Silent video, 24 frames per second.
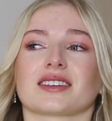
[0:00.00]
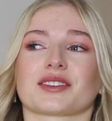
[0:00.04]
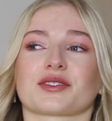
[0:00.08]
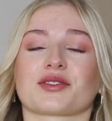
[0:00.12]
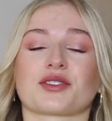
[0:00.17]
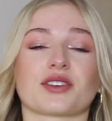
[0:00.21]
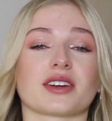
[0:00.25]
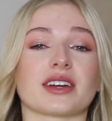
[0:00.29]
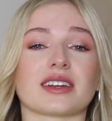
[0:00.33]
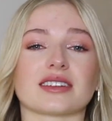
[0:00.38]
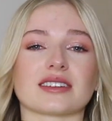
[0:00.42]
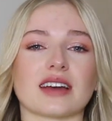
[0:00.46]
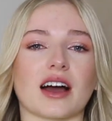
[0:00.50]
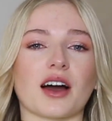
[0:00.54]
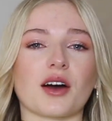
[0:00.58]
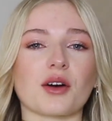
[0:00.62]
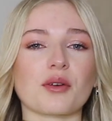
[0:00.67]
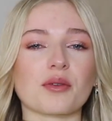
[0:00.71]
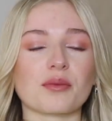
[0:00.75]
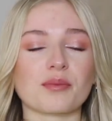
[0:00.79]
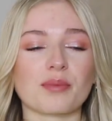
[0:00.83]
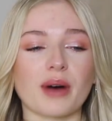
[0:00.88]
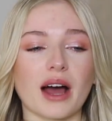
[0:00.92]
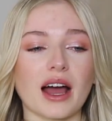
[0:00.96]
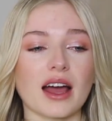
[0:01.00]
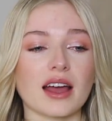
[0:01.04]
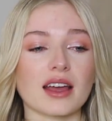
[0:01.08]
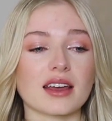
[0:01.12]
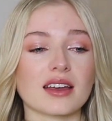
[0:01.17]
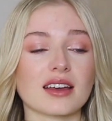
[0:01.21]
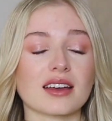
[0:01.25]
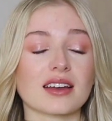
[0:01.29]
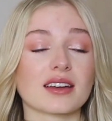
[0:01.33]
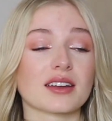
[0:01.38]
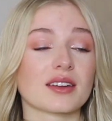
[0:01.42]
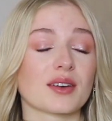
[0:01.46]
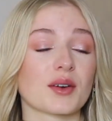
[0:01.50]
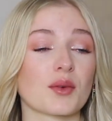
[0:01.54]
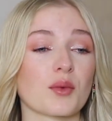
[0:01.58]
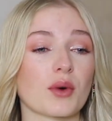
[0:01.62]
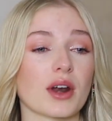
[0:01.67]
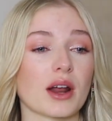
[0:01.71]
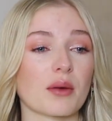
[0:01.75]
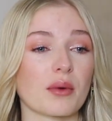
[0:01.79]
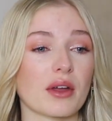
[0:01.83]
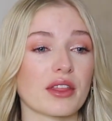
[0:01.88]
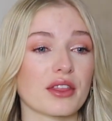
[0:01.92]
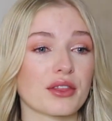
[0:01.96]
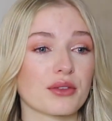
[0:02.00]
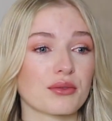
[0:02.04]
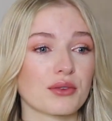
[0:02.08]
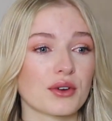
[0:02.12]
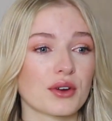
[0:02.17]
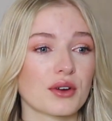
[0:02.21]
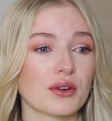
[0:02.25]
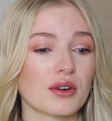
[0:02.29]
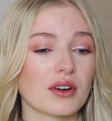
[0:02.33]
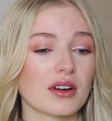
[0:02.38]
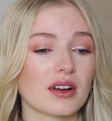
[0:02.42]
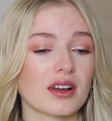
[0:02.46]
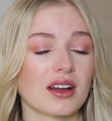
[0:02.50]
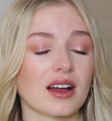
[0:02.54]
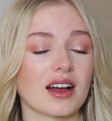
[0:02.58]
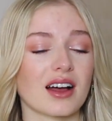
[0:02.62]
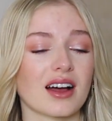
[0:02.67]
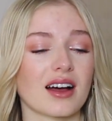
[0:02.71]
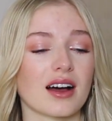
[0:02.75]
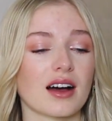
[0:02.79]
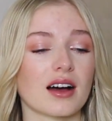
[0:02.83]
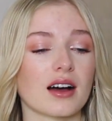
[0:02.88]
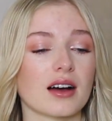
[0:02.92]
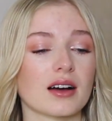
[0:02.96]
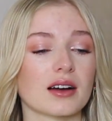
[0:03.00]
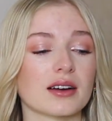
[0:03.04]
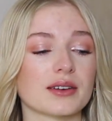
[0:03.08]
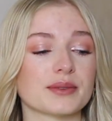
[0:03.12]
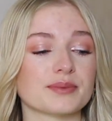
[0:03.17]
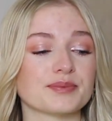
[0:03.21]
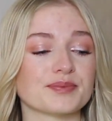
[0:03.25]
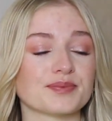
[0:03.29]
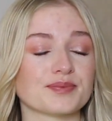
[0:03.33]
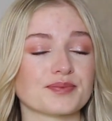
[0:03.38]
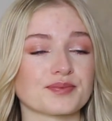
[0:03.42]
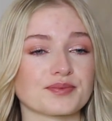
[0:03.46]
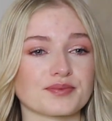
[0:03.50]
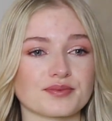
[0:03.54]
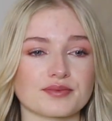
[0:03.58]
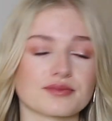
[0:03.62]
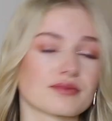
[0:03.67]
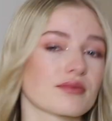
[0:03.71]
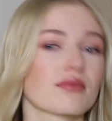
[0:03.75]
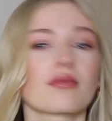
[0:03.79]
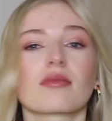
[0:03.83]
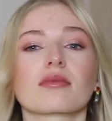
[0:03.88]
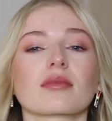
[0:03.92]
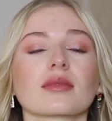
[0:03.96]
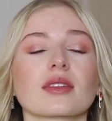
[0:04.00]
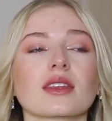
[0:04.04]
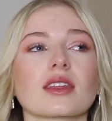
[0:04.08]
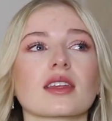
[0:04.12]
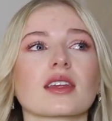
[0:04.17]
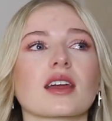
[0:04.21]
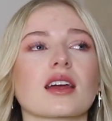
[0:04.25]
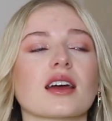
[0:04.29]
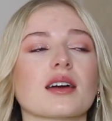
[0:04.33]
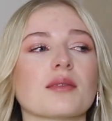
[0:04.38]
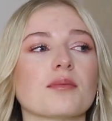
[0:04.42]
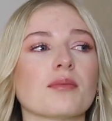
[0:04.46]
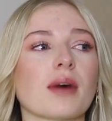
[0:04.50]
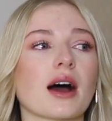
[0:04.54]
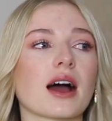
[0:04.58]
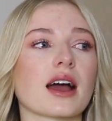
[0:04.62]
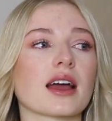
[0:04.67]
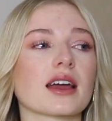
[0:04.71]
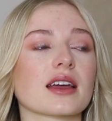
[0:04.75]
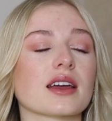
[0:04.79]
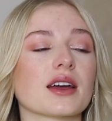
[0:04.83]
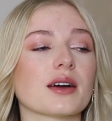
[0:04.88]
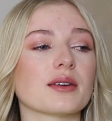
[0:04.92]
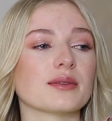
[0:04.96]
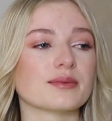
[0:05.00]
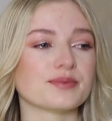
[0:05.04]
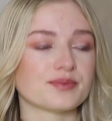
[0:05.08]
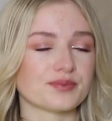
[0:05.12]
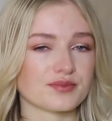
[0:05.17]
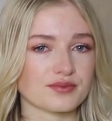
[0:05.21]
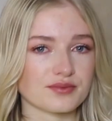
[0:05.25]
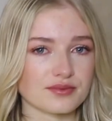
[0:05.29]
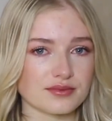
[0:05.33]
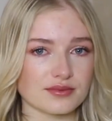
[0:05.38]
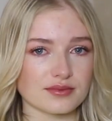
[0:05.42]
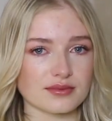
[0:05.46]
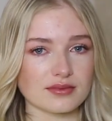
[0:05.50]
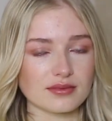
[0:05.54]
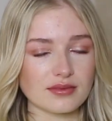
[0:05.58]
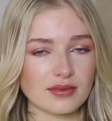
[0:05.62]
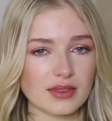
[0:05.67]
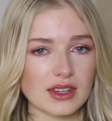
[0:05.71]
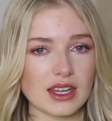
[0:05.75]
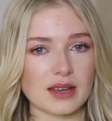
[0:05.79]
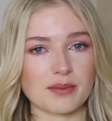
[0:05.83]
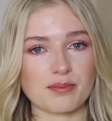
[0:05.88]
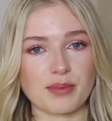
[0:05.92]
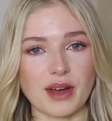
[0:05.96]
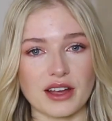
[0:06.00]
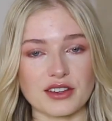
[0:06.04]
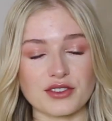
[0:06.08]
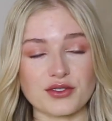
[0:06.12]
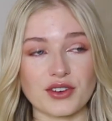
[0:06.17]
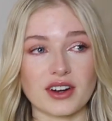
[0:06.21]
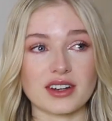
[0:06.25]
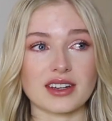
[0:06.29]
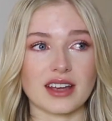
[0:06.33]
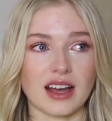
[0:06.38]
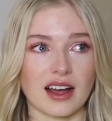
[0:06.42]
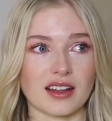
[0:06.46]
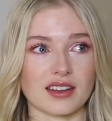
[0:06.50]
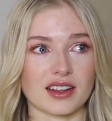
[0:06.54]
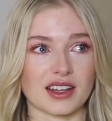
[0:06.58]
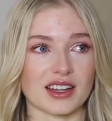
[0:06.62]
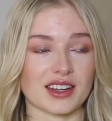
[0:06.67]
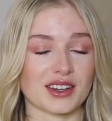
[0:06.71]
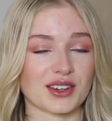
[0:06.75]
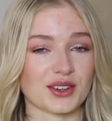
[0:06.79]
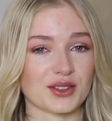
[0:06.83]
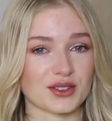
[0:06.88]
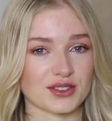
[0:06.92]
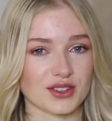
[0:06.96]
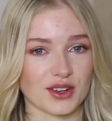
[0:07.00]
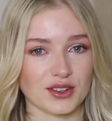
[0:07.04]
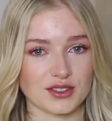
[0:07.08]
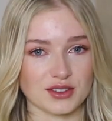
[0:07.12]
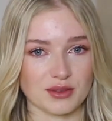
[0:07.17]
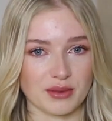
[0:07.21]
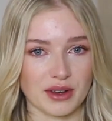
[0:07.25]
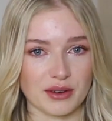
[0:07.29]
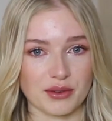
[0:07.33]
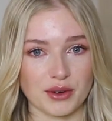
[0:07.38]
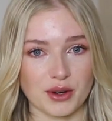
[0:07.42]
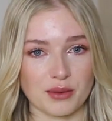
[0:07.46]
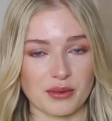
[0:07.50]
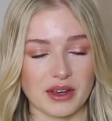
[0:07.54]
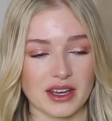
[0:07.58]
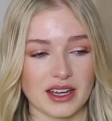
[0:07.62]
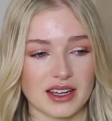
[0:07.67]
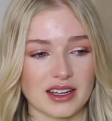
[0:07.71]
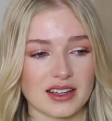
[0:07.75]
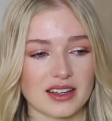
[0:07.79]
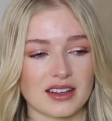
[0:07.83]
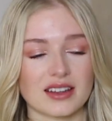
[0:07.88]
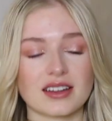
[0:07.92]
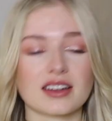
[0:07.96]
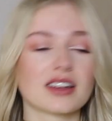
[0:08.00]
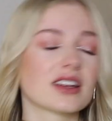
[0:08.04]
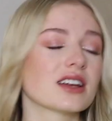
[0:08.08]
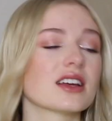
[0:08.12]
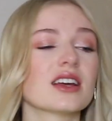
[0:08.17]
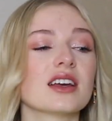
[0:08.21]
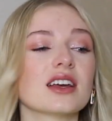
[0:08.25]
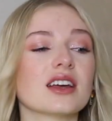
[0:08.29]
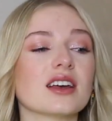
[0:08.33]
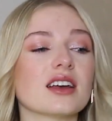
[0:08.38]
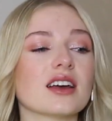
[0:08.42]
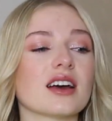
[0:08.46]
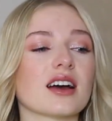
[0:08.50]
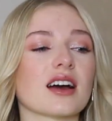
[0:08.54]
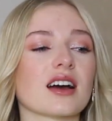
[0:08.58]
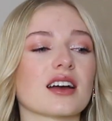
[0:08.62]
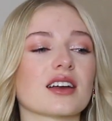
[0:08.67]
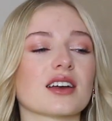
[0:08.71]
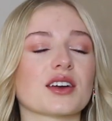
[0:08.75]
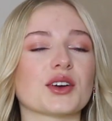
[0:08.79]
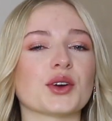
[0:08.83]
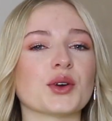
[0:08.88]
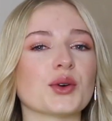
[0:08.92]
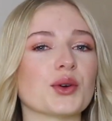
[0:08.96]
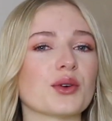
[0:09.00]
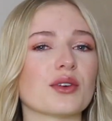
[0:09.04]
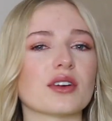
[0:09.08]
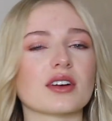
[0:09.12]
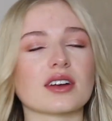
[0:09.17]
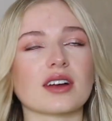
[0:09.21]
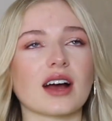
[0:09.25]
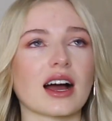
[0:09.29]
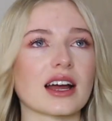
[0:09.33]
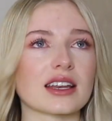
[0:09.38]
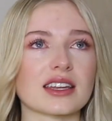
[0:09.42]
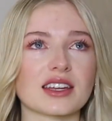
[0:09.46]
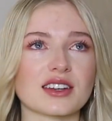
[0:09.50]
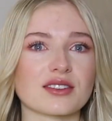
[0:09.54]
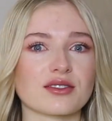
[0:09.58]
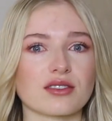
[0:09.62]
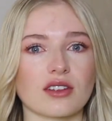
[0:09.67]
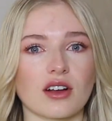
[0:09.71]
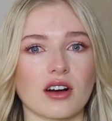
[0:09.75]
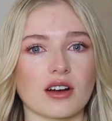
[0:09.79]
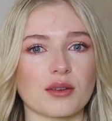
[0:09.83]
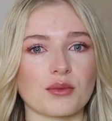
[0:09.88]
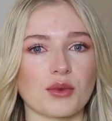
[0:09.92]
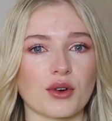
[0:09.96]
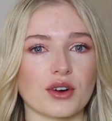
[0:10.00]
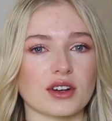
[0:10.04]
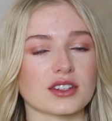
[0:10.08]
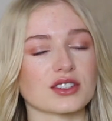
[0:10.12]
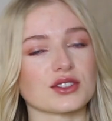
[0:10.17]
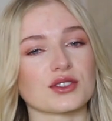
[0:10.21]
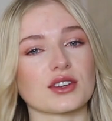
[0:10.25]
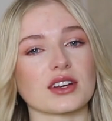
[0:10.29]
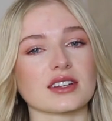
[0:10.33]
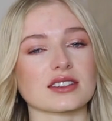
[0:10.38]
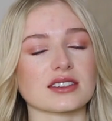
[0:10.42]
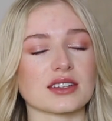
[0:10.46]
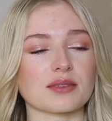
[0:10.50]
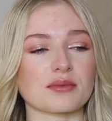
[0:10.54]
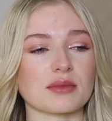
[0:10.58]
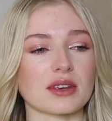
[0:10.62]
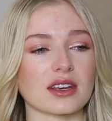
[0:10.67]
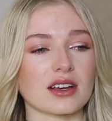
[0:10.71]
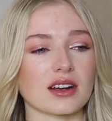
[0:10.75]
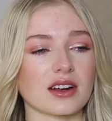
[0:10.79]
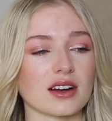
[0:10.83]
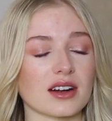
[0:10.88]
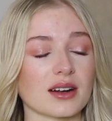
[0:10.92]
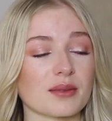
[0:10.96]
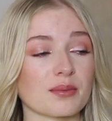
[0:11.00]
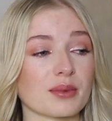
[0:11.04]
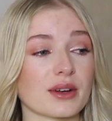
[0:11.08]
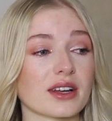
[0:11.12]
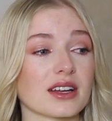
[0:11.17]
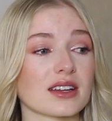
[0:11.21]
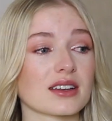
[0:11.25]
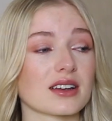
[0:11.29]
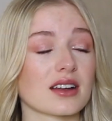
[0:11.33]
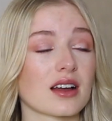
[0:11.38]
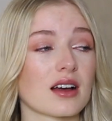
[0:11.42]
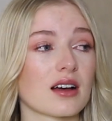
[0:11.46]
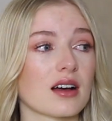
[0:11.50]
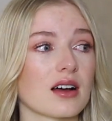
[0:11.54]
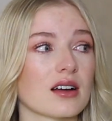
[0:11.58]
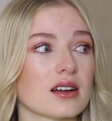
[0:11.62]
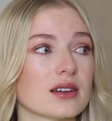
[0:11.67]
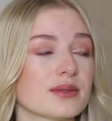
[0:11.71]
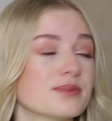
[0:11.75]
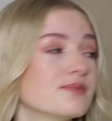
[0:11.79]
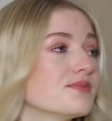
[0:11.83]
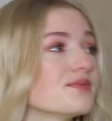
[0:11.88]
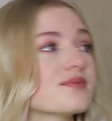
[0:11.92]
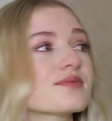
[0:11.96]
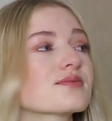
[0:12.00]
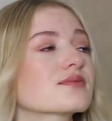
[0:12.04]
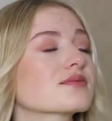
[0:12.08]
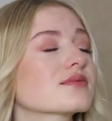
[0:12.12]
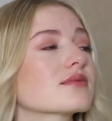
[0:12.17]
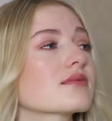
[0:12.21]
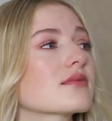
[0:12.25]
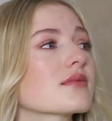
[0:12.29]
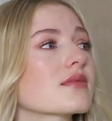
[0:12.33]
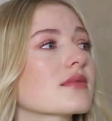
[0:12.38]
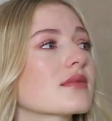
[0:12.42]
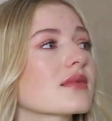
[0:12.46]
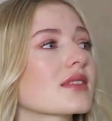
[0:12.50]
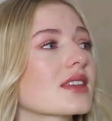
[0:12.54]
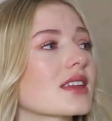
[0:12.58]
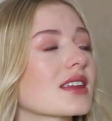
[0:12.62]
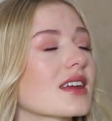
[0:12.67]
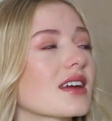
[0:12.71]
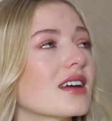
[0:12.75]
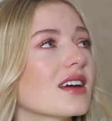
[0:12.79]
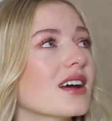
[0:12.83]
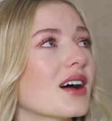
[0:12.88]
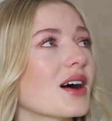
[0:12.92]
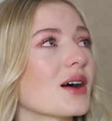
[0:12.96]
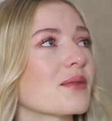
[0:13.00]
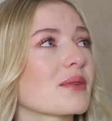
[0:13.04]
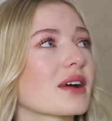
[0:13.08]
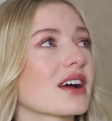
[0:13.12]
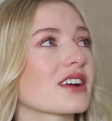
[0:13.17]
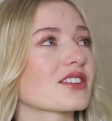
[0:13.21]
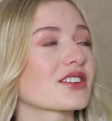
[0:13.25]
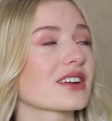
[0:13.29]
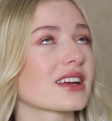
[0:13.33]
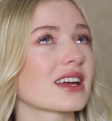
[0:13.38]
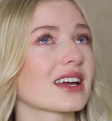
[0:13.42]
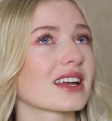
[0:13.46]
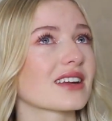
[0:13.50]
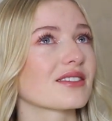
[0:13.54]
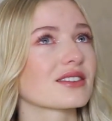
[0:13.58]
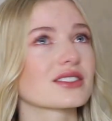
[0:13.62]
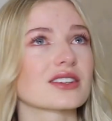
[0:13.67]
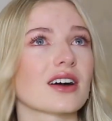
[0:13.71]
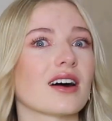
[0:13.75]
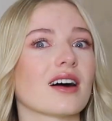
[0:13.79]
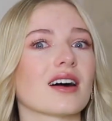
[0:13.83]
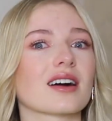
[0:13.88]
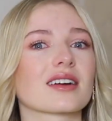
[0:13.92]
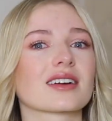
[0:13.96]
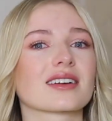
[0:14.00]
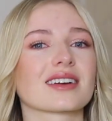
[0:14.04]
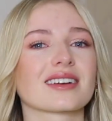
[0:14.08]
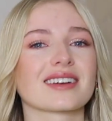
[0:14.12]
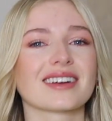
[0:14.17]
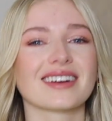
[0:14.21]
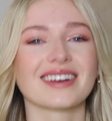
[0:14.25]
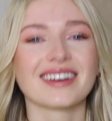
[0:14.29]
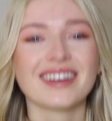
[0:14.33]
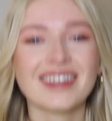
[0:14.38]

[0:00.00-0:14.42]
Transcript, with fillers: freaked out by what I went through. Um, my best friend Kellen, who's also my roommate, who I need to vlog more so you guys can meet her, but uh, oh my gosh, I can't even talk.